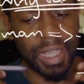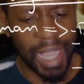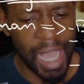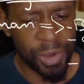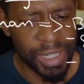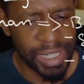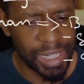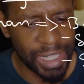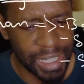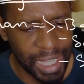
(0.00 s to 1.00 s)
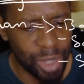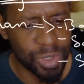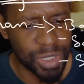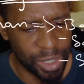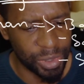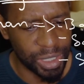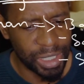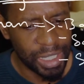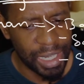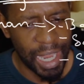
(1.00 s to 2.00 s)
currently encountering
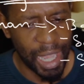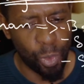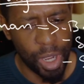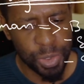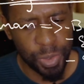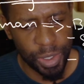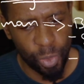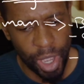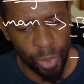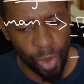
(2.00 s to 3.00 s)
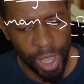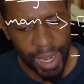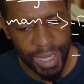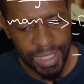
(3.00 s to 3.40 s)
like what we wh what i